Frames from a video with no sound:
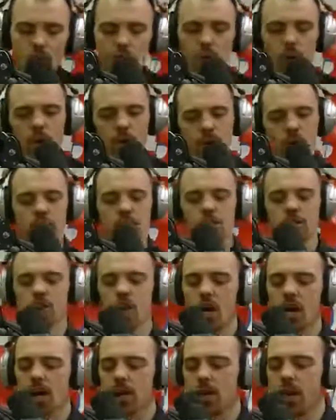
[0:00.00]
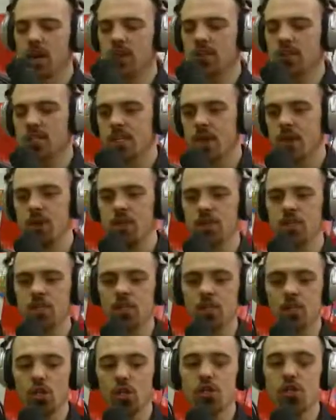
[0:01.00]
Well, we're going to talk about some of the
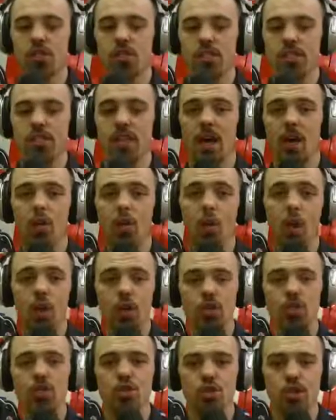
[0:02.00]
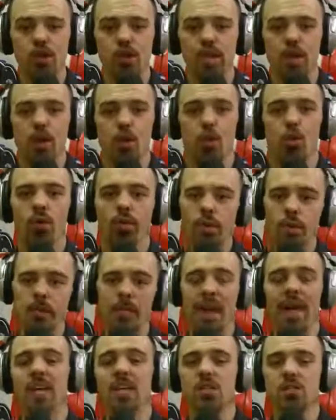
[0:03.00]
solutions that Wall Street or the
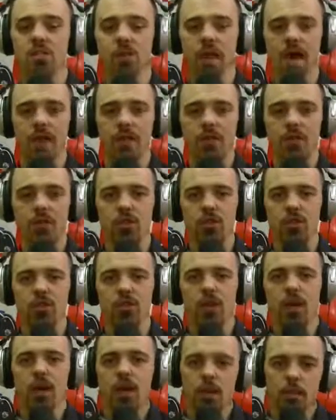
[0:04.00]
banks would have you do,